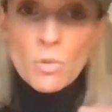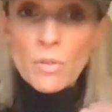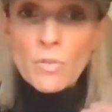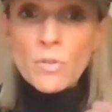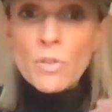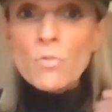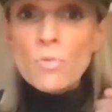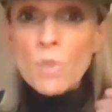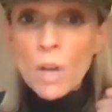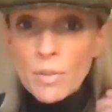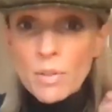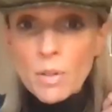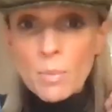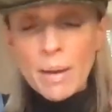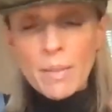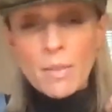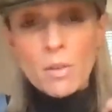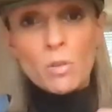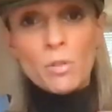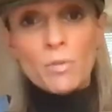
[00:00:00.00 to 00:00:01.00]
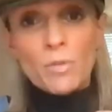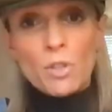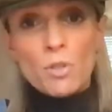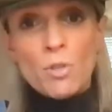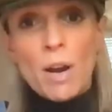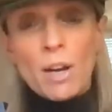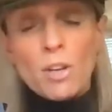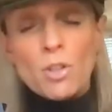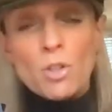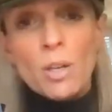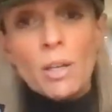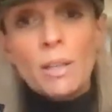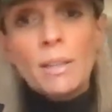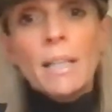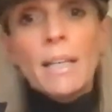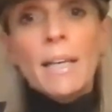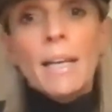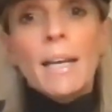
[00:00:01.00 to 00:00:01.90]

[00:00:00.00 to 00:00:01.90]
or if you don't know about the law of attraction,